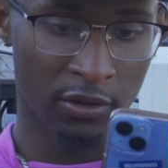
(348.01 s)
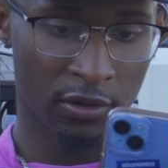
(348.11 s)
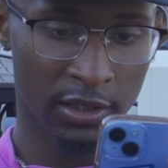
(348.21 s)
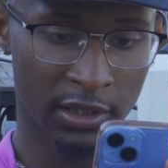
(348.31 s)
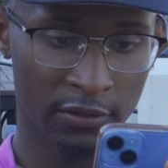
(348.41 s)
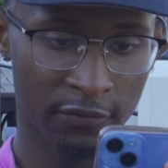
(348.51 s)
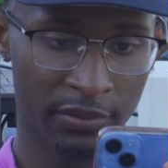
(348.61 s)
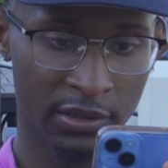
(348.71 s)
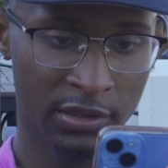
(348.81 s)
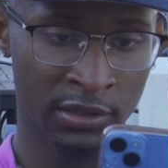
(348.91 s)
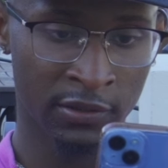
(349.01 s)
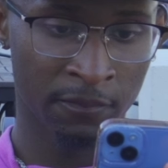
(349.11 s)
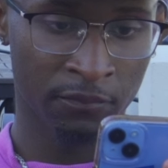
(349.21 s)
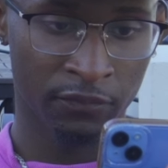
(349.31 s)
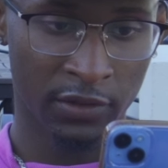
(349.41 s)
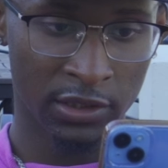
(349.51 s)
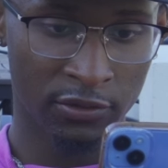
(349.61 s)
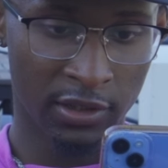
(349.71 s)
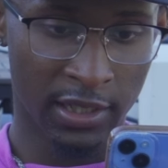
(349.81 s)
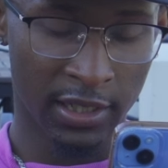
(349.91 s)
and a whole lot of different pieces that
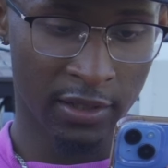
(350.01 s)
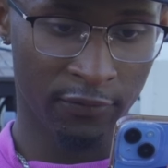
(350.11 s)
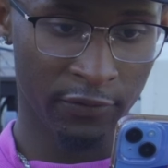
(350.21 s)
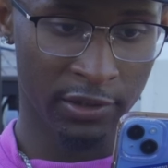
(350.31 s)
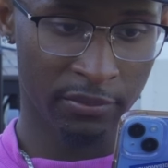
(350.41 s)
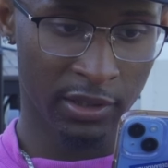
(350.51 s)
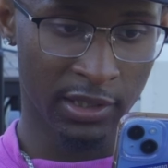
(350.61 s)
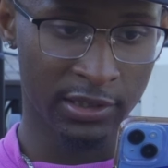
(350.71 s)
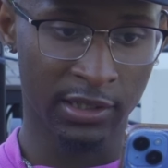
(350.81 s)
you can add for your brand.